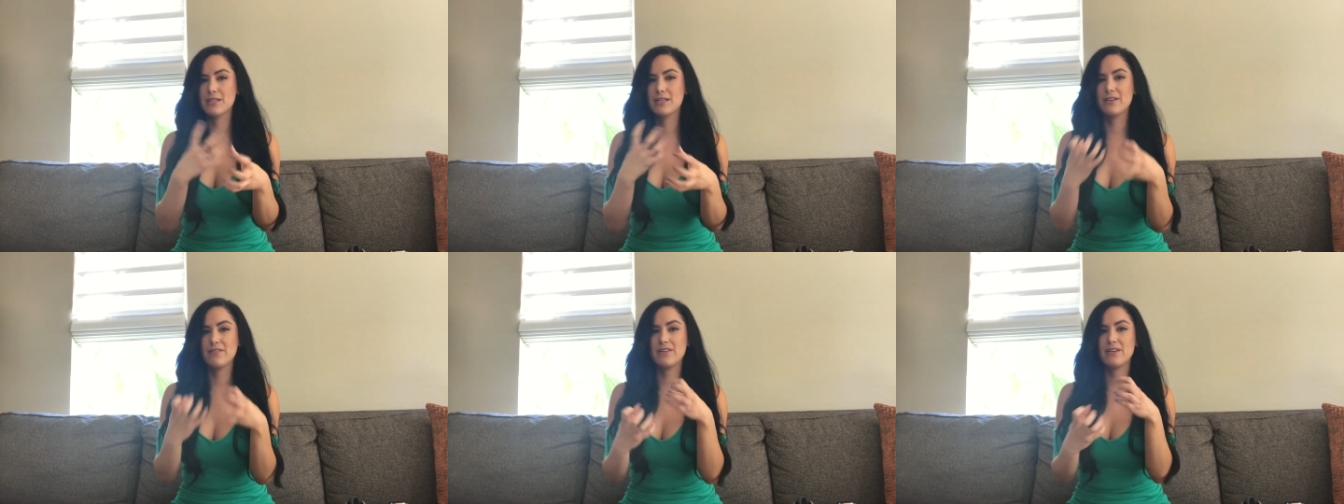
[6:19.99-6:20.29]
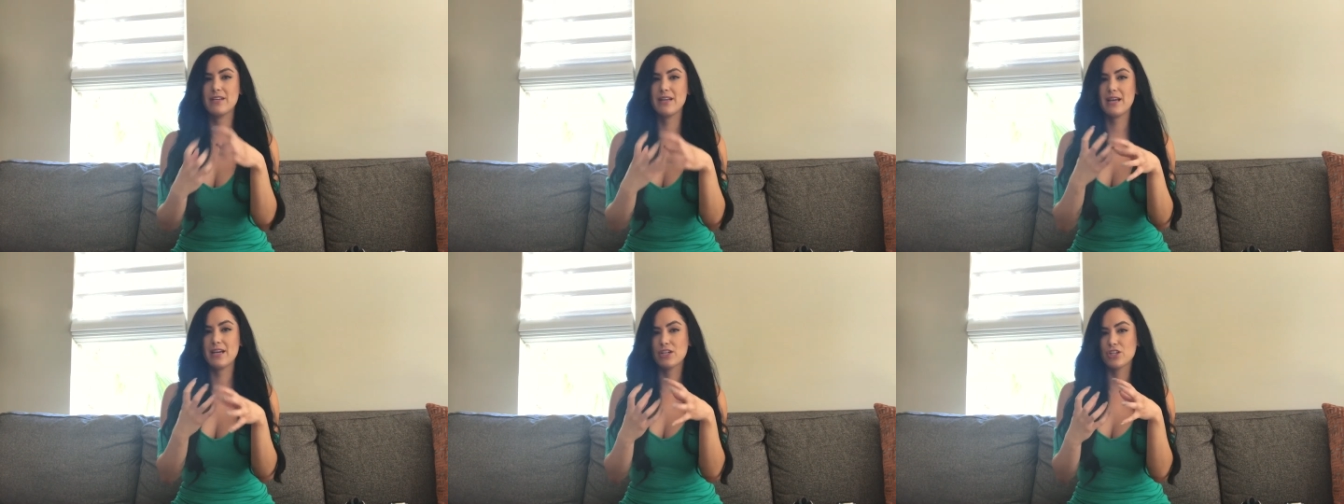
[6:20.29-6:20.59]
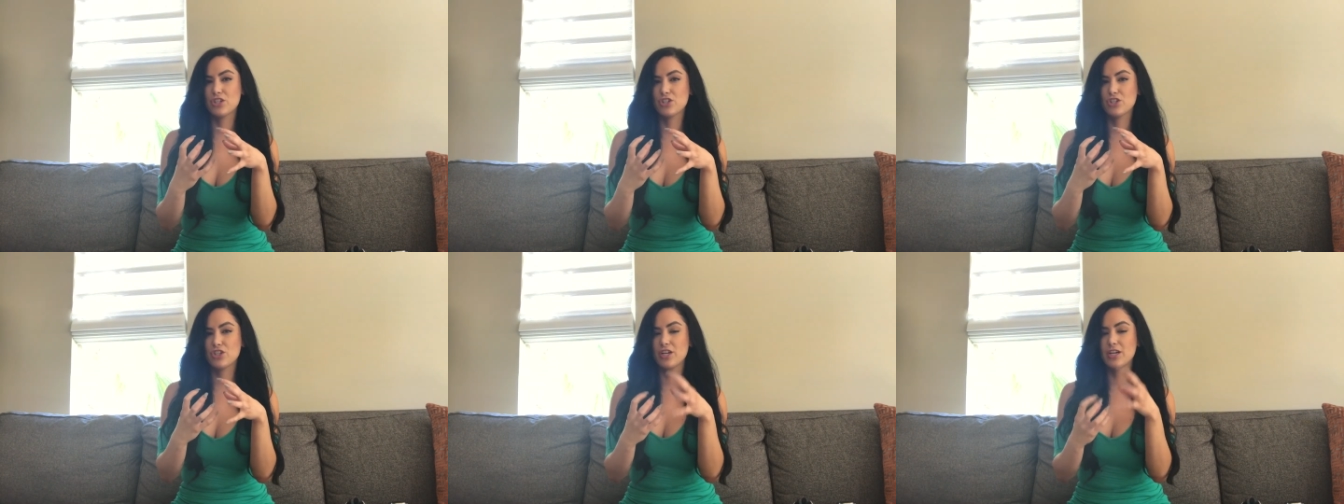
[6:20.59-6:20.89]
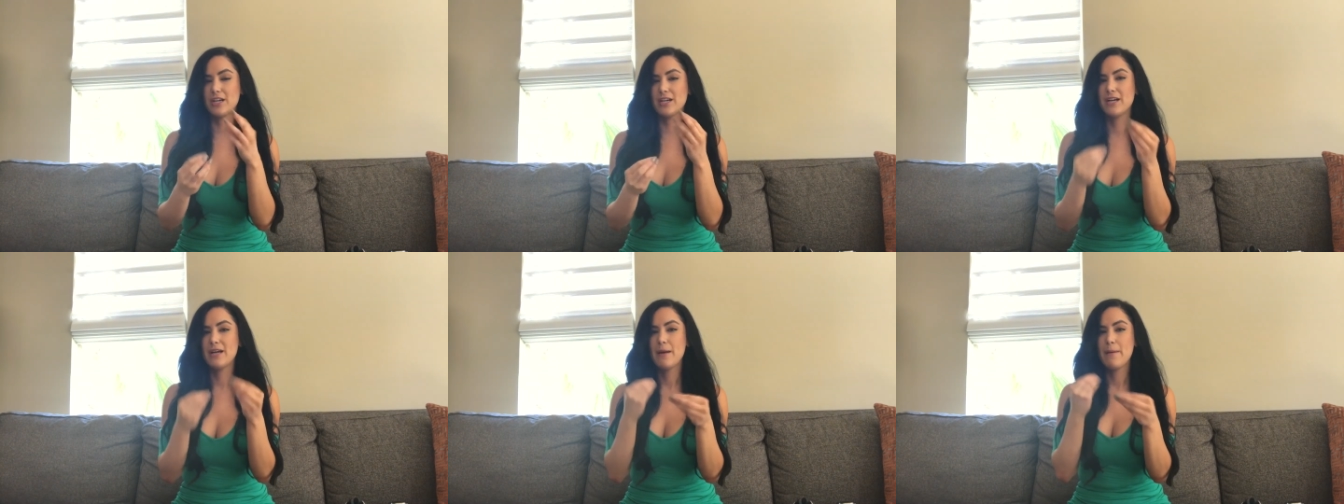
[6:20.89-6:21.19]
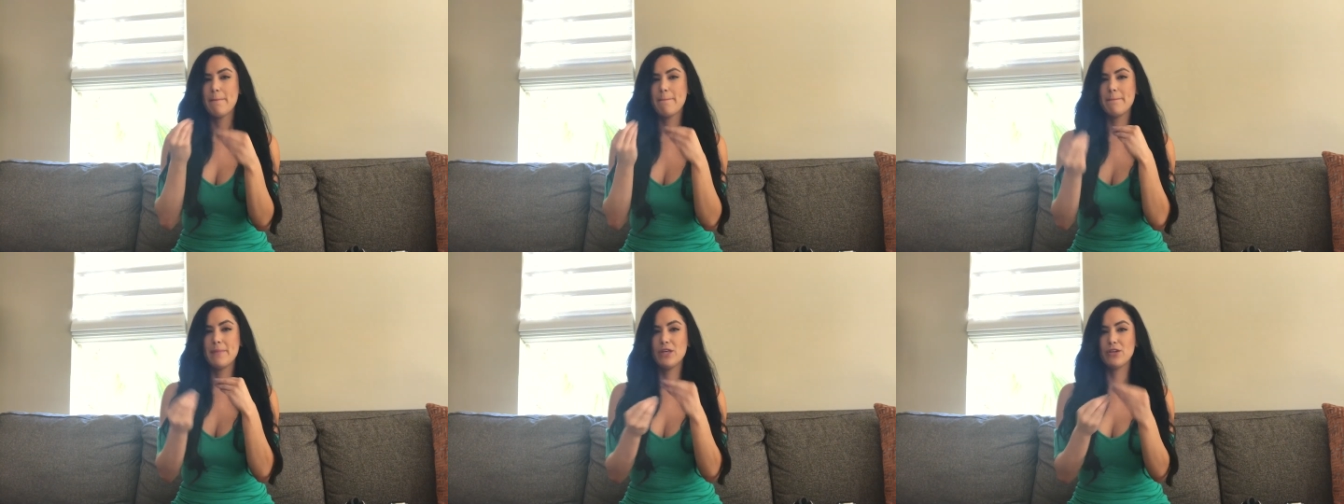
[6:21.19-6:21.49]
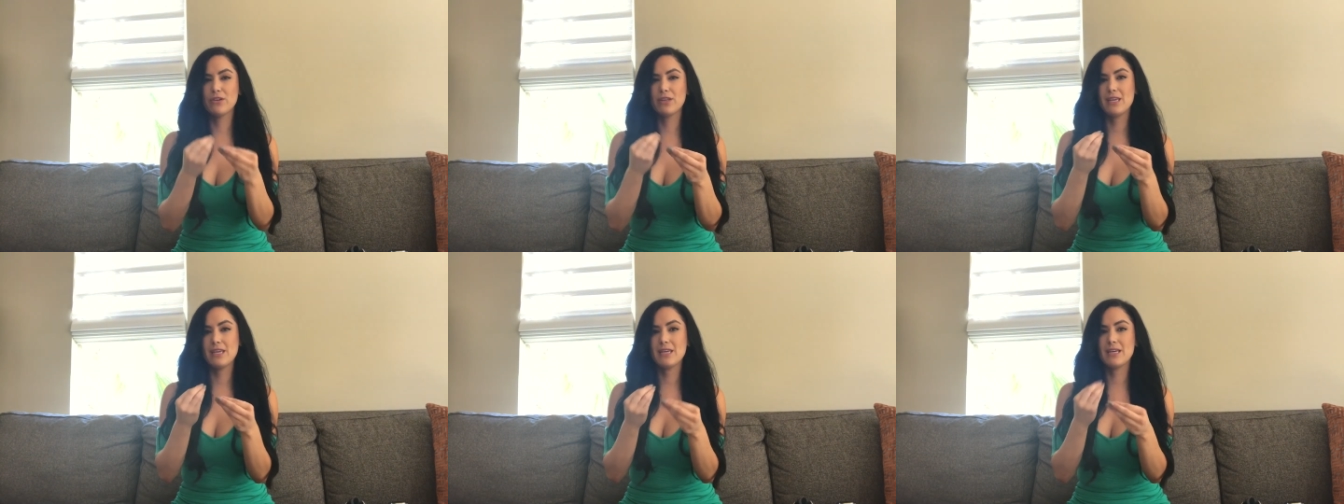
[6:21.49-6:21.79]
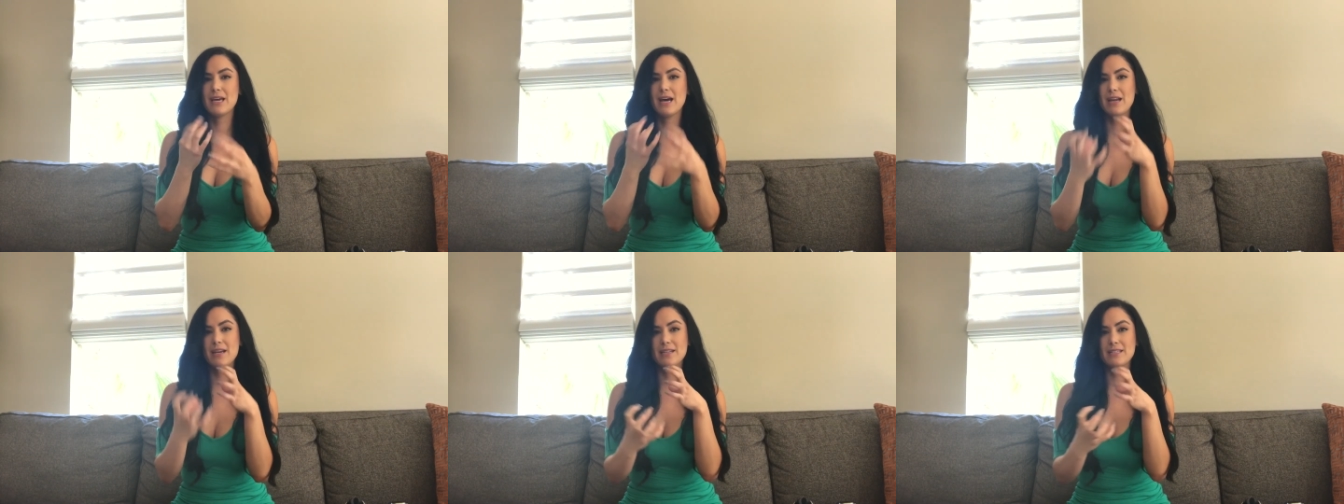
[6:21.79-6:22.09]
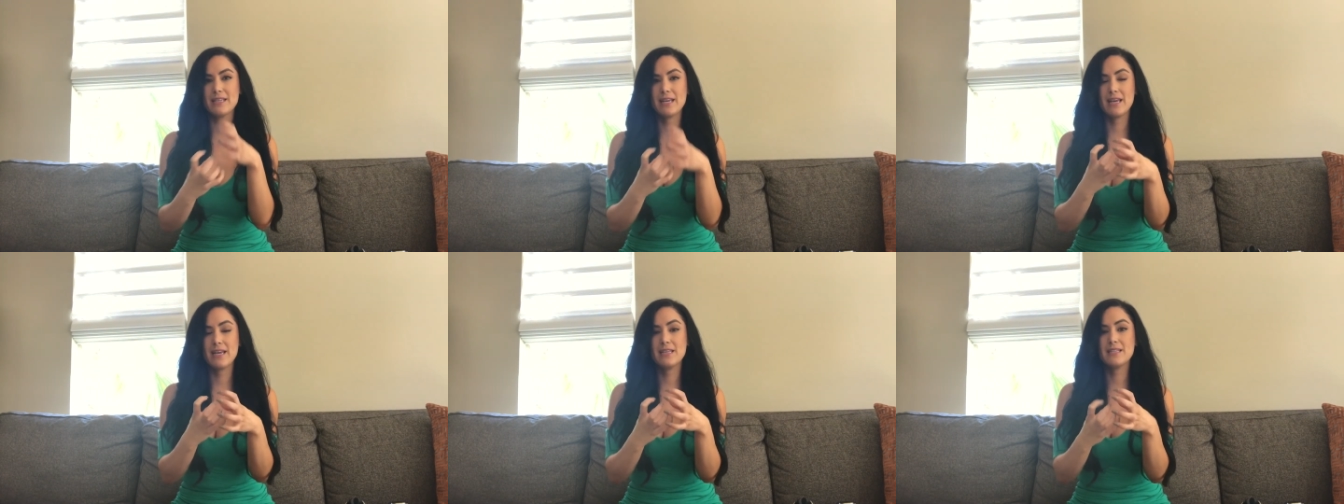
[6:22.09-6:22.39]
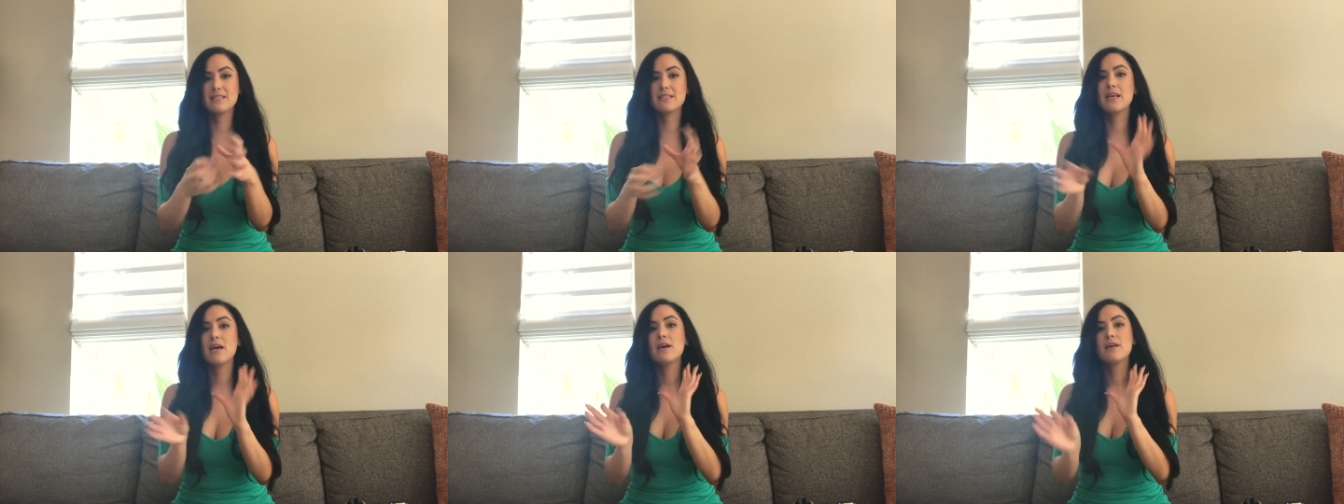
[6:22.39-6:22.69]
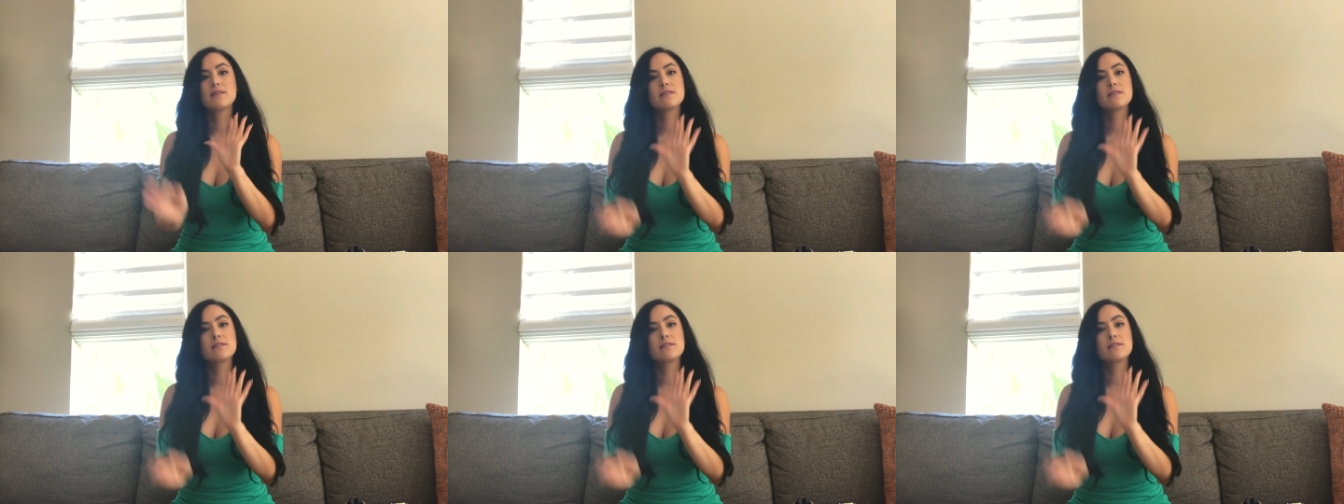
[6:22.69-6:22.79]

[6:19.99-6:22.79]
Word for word: to give it an extra milky kind of taste.